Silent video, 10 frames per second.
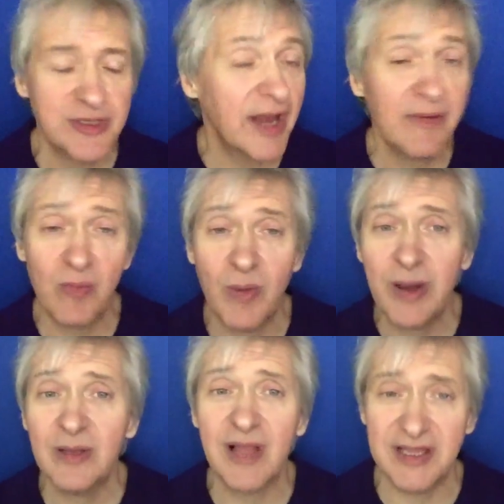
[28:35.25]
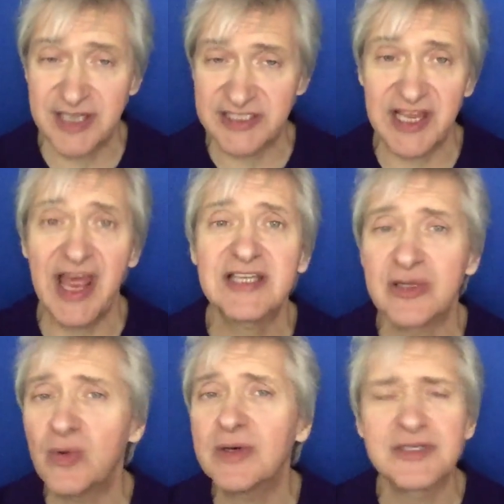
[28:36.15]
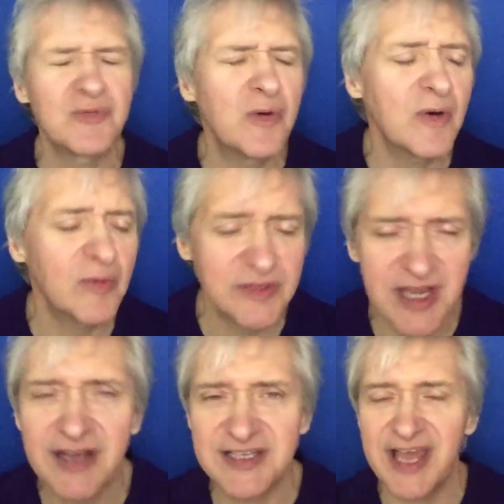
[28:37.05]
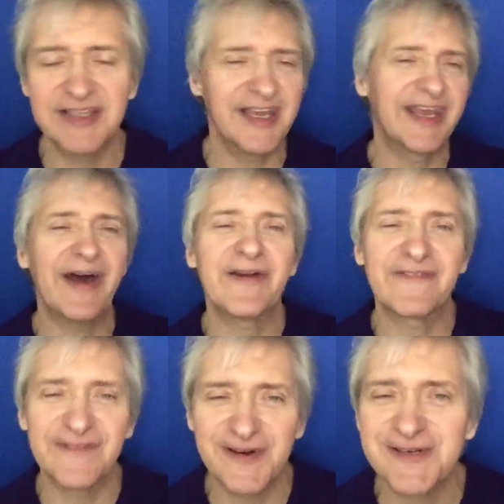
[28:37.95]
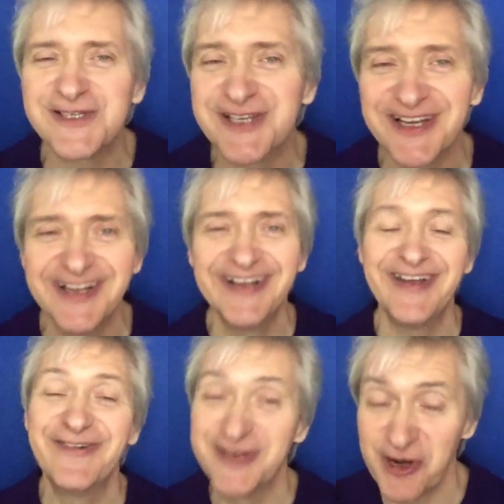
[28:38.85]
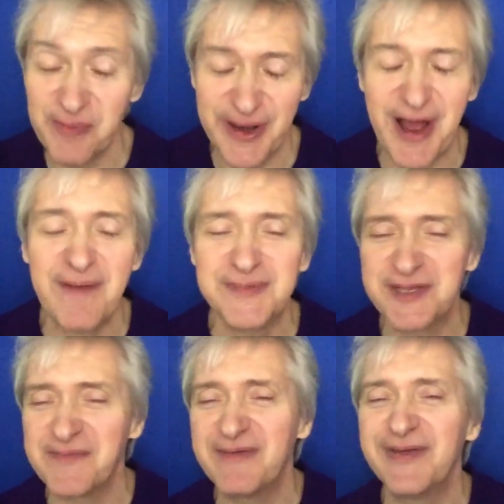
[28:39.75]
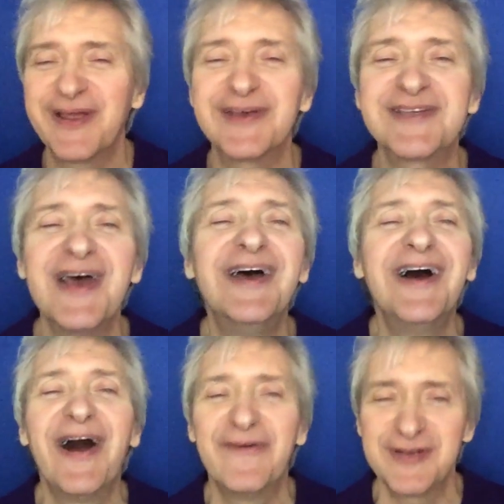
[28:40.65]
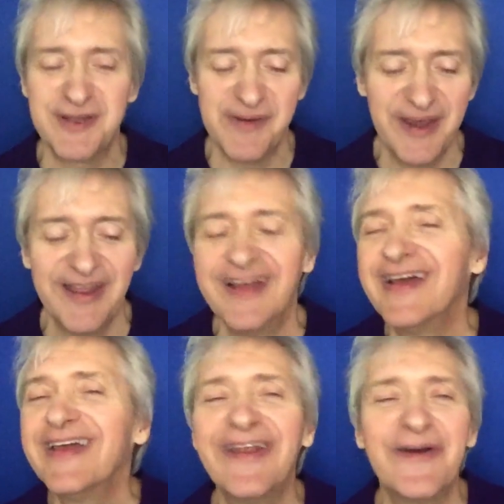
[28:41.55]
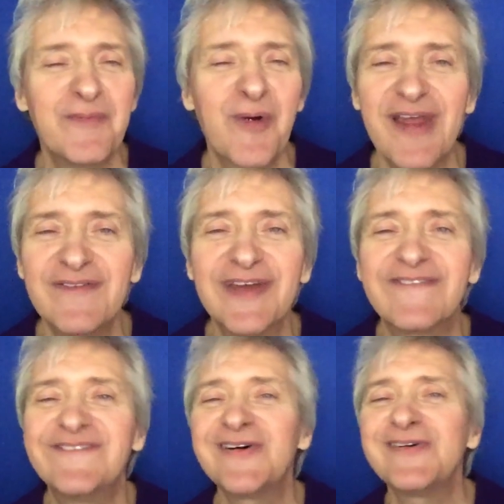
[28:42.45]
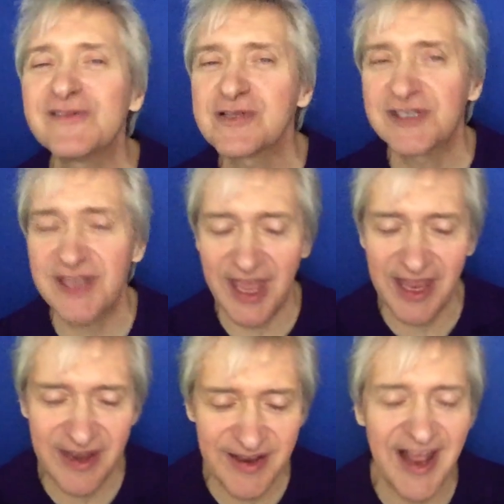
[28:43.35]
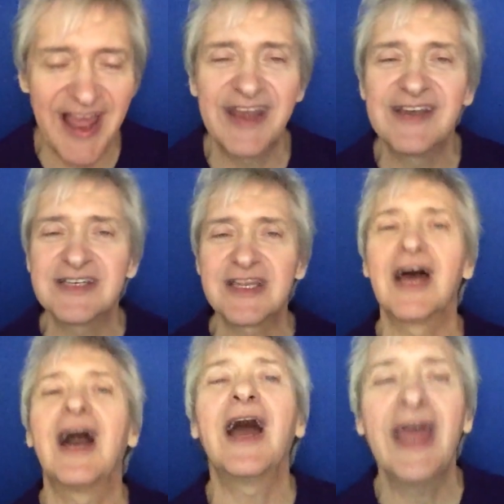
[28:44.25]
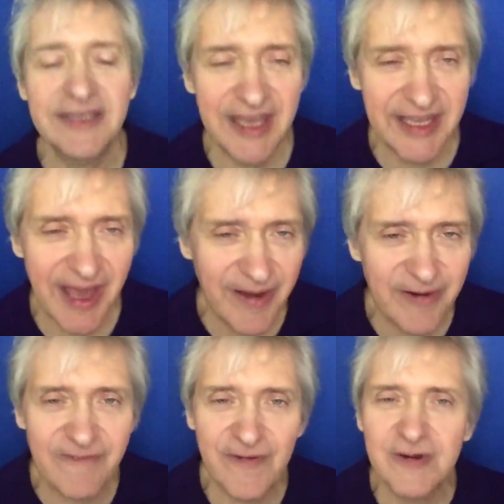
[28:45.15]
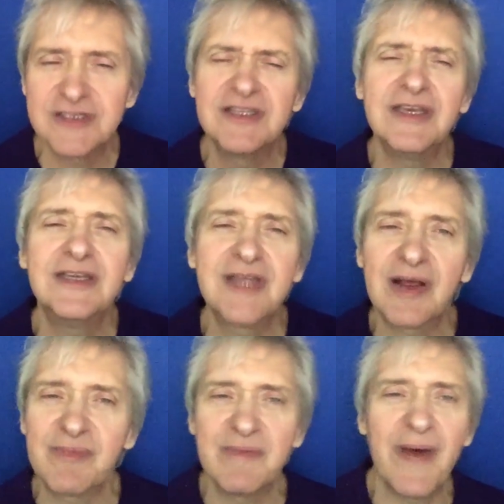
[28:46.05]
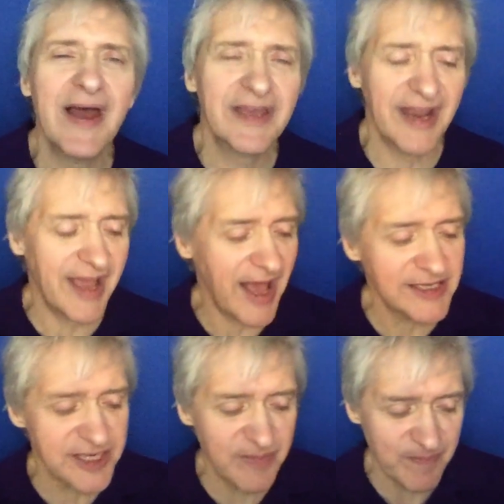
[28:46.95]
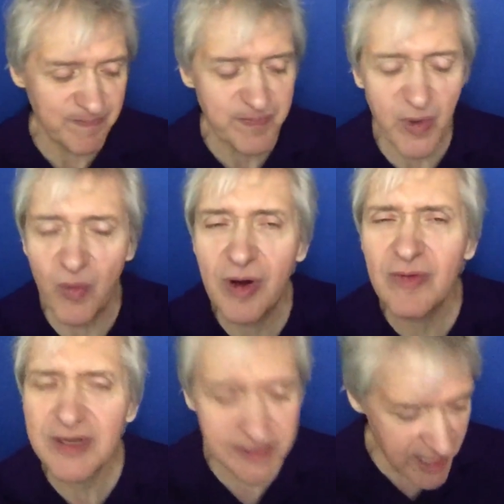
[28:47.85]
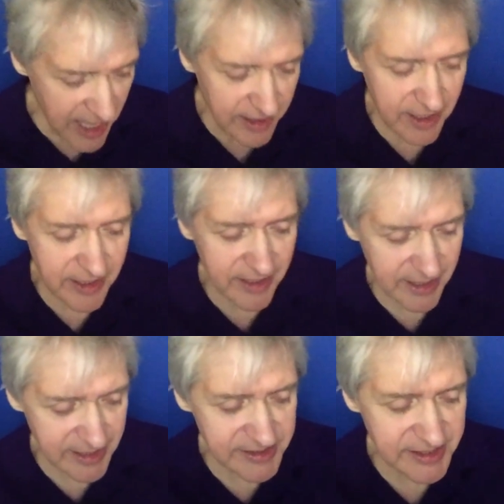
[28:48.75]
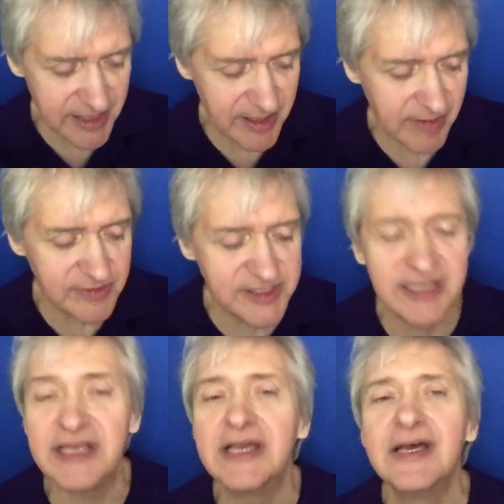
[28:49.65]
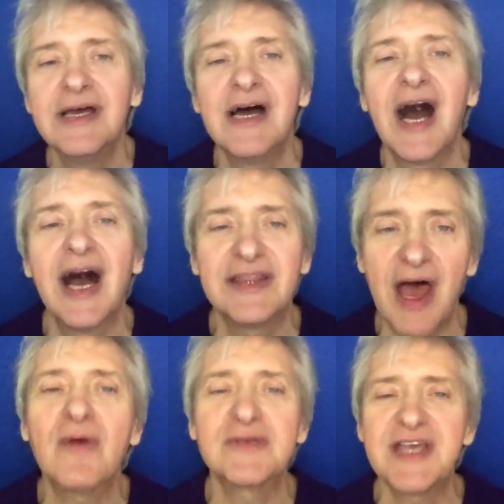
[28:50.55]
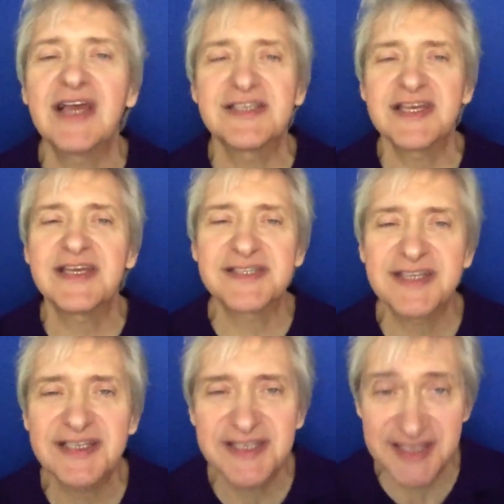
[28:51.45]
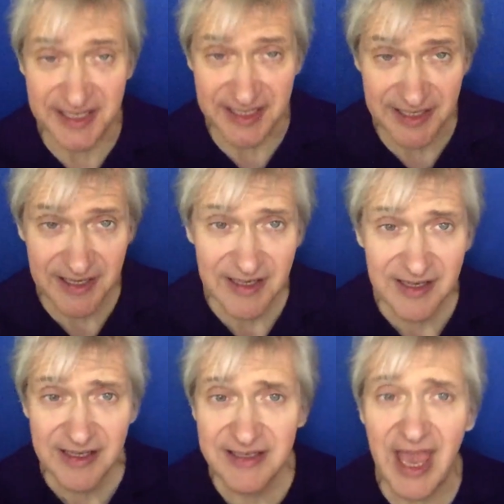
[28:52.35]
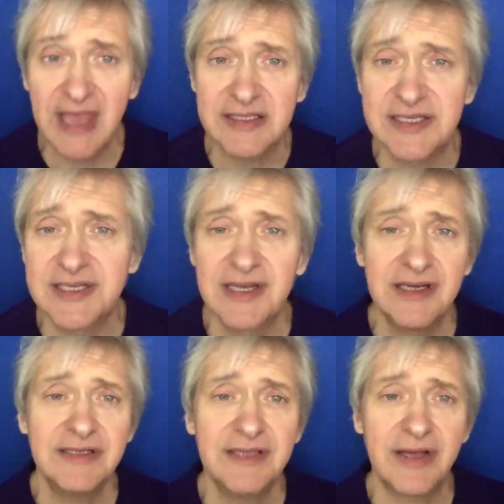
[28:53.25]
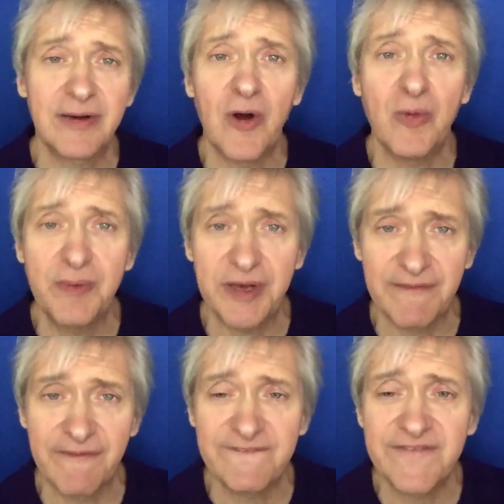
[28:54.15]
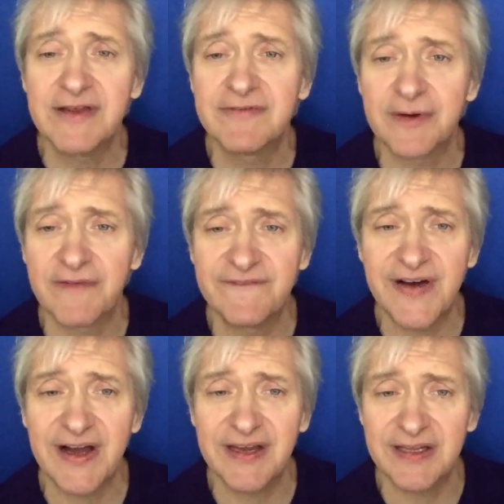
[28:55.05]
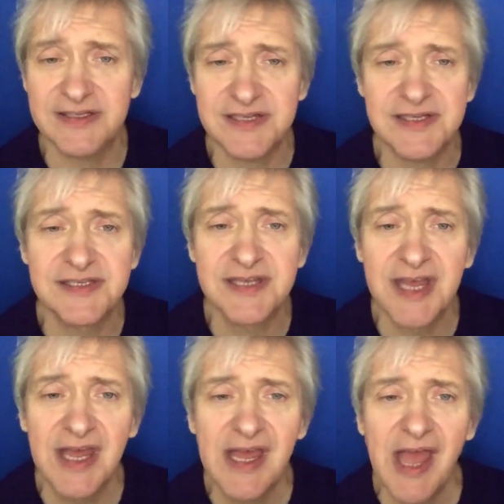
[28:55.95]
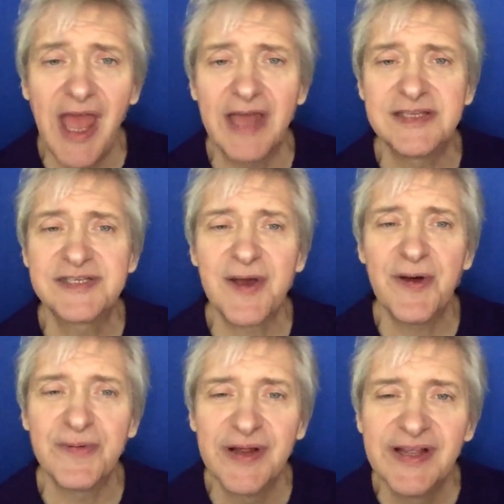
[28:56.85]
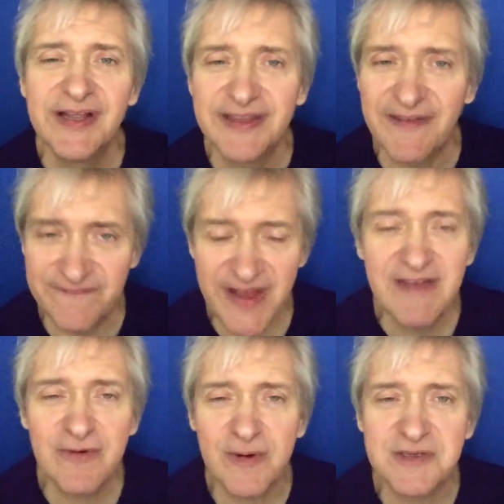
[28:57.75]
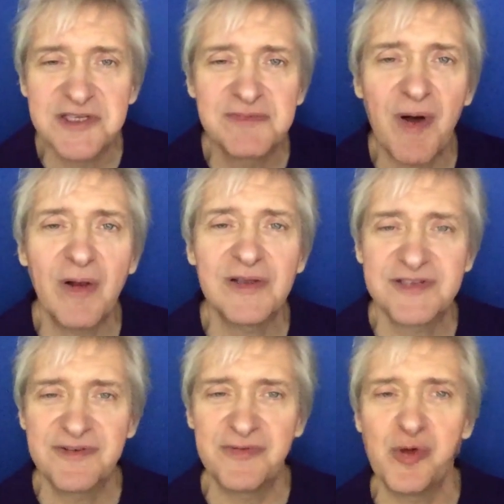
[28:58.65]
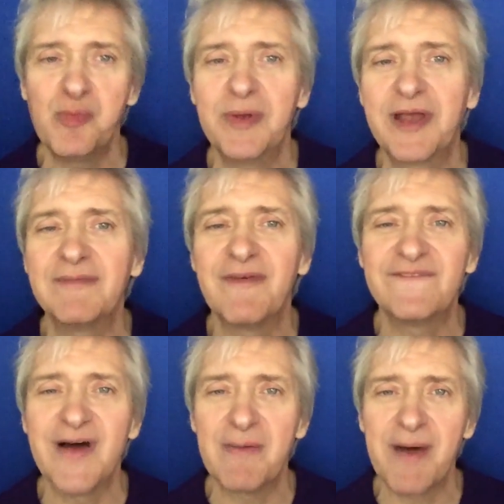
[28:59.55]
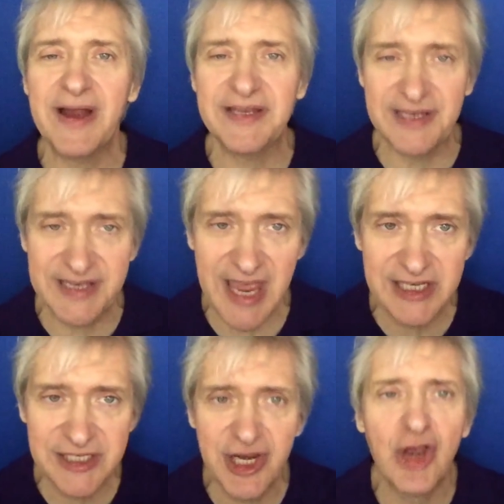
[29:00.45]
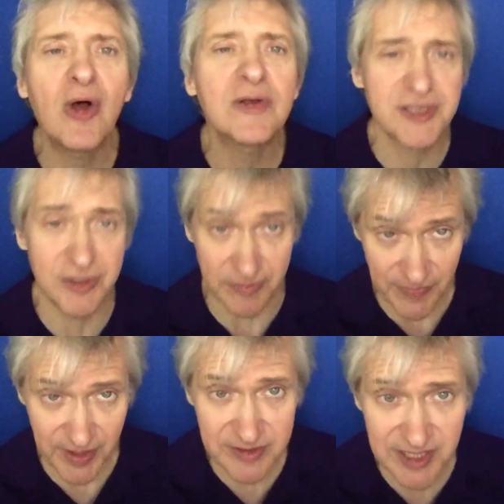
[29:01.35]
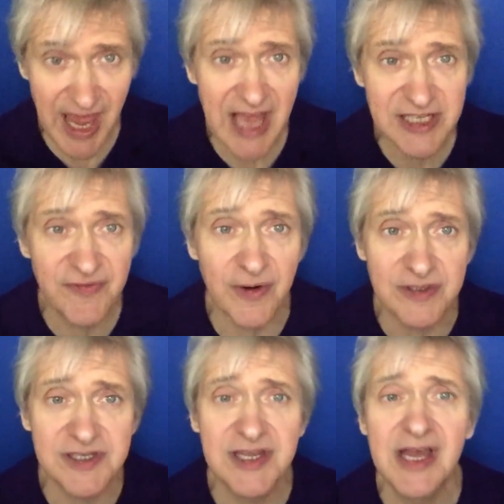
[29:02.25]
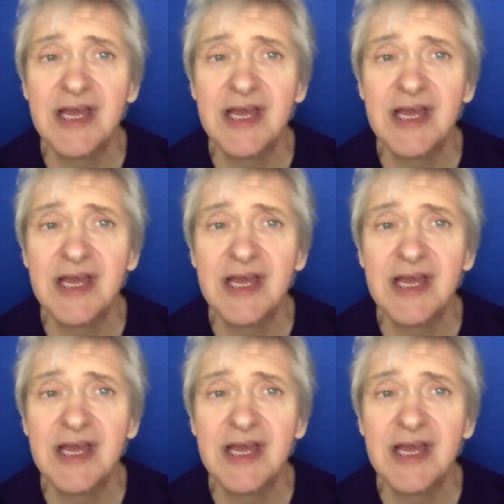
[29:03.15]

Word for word: I didn't realize because I'd asked the Lord, I said, Well, where was that? Because I had the encounter first. It was a little bit opposite, maybe because I was in, you know, Moravian Falls and, it, and I had the encounter first. And then he took me back and I asked him, What was that? And he said that was the that was the Isaiah 60 gates that are opening for favor and finances. And so the favor is the smallest of you become a, a mighty nation. And also, here's the last verse.